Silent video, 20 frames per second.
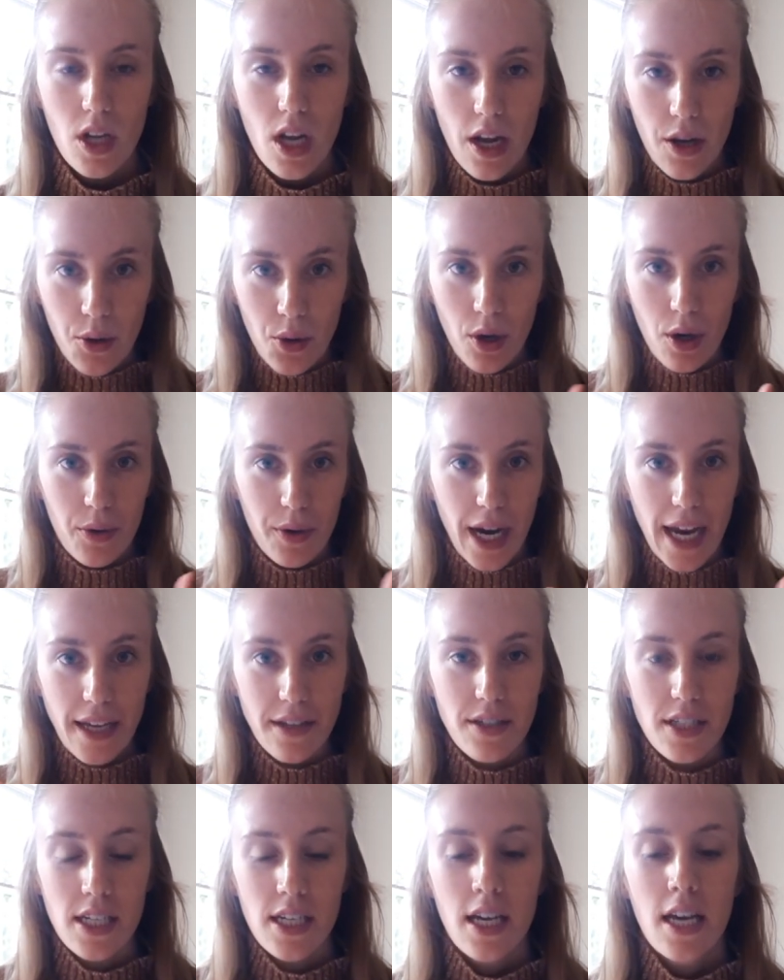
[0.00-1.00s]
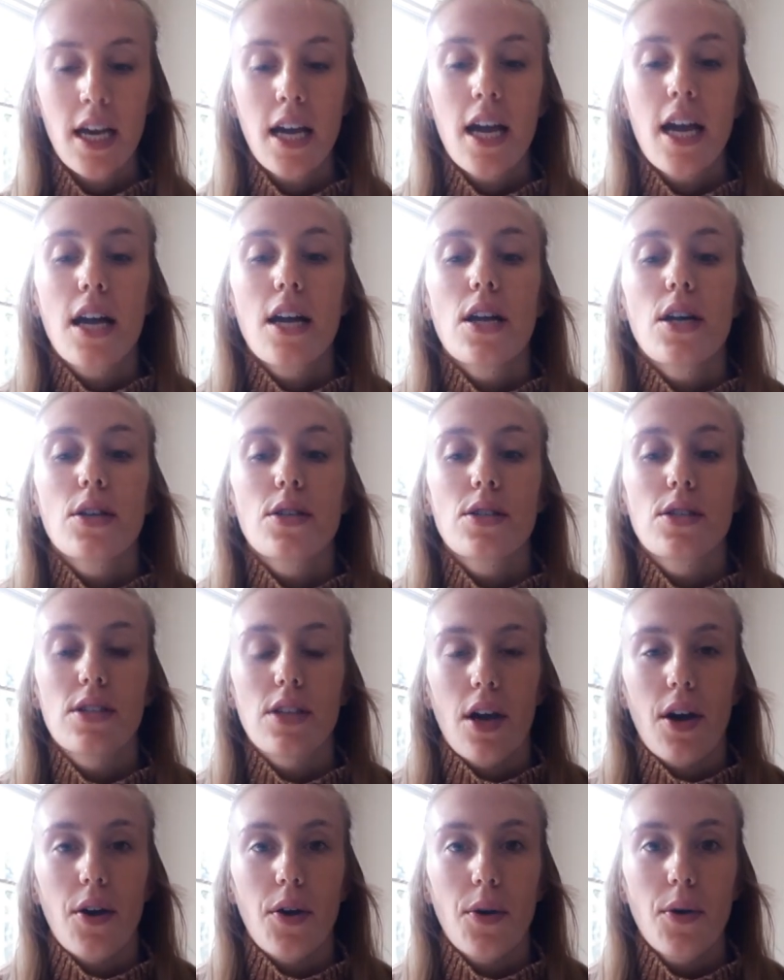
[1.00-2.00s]
and all around.
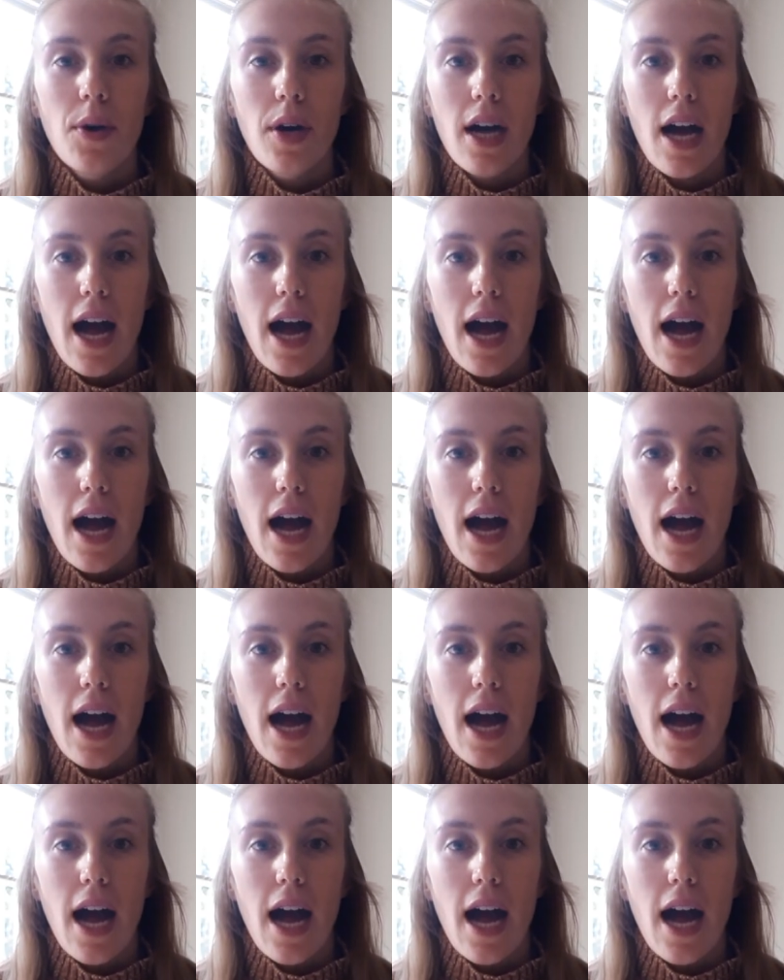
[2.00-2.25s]
So,